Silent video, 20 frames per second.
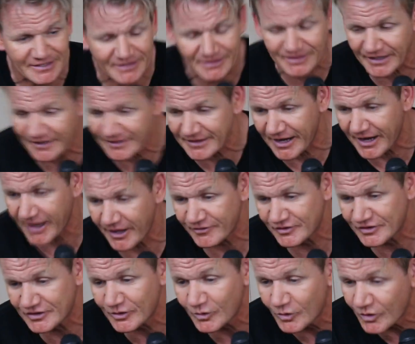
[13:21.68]
the thing that I've
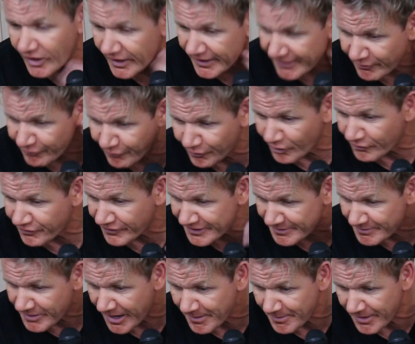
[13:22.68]
still got at the forefront
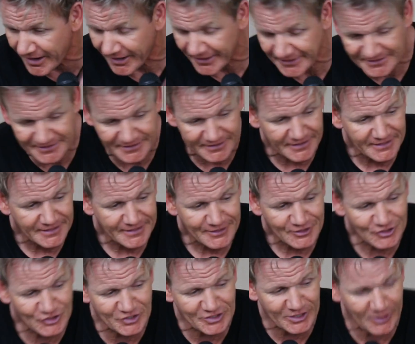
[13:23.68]
of my mind.
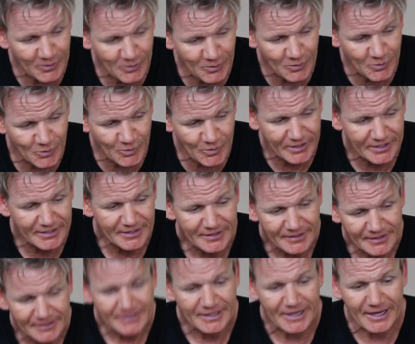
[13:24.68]
So
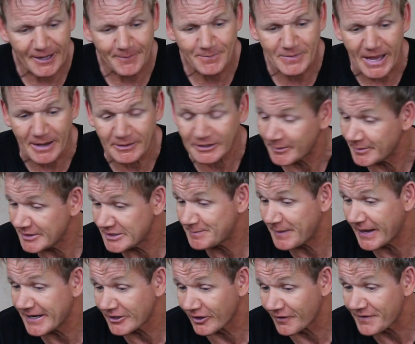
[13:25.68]
I've been
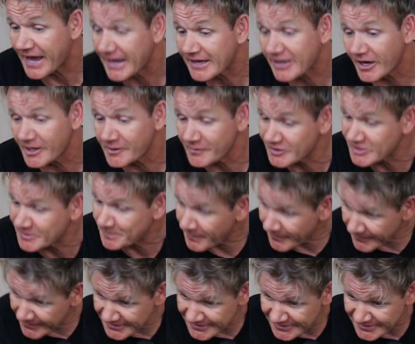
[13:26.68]
depending on that kind of
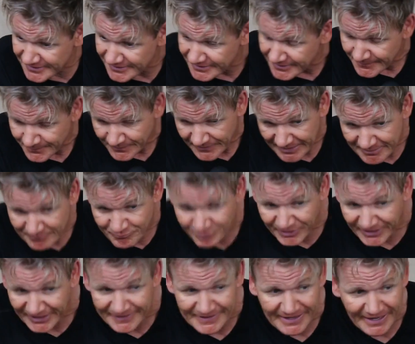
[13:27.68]
experience,
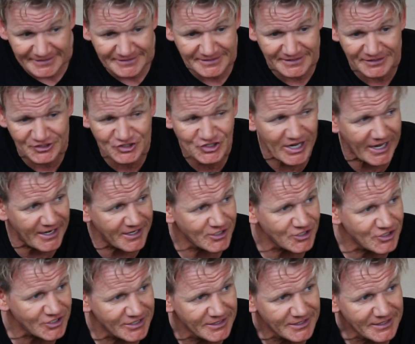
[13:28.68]
bringing that into this
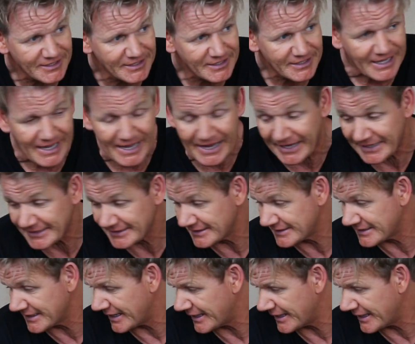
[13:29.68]
challenge, and